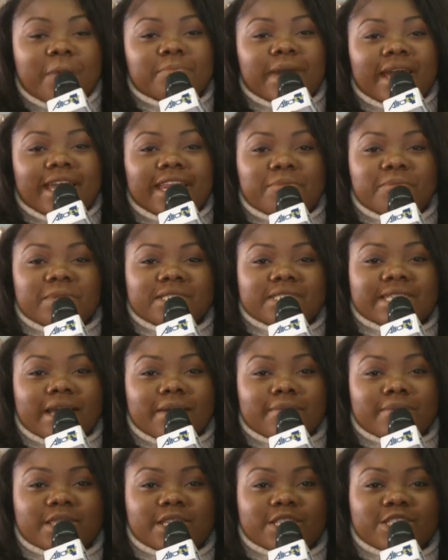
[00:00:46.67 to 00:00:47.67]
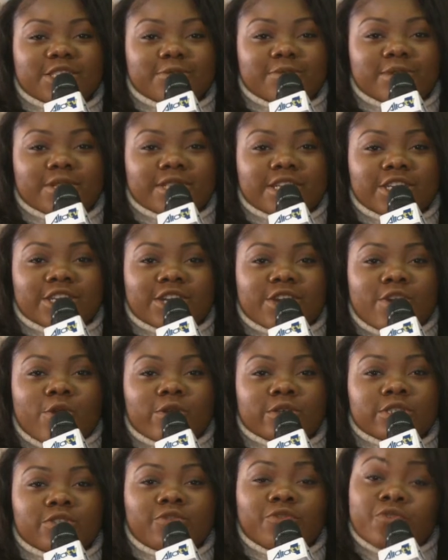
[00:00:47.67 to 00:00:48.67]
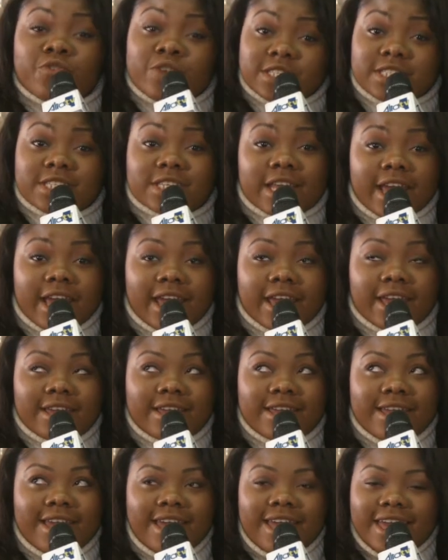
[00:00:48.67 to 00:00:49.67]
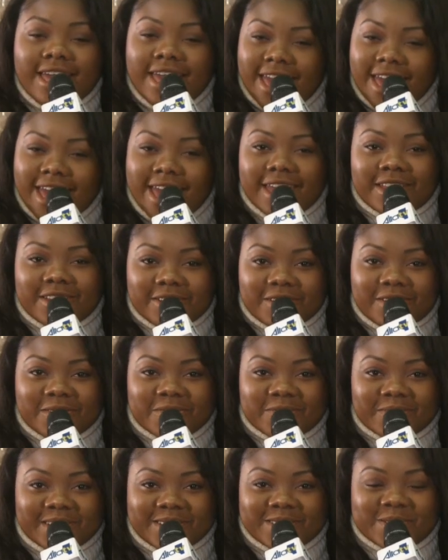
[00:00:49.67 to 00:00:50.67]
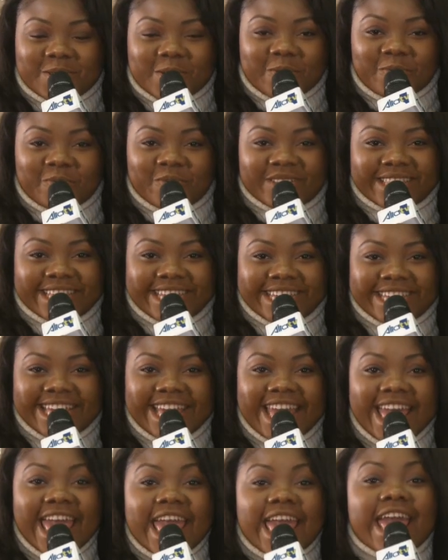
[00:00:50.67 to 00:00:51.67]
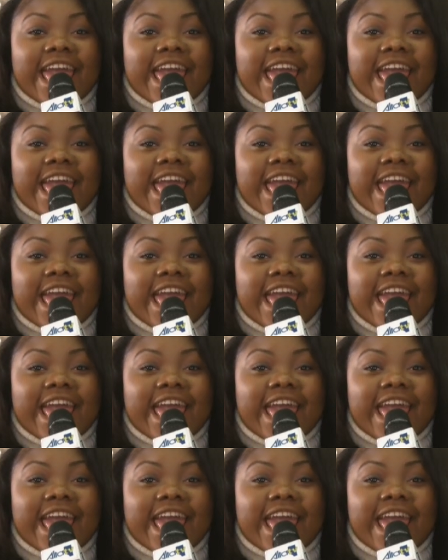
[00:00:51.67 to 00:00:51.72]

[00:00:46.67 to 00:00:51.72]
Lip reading: My name is Tabitha Chibula, your host for today and always, hopefully.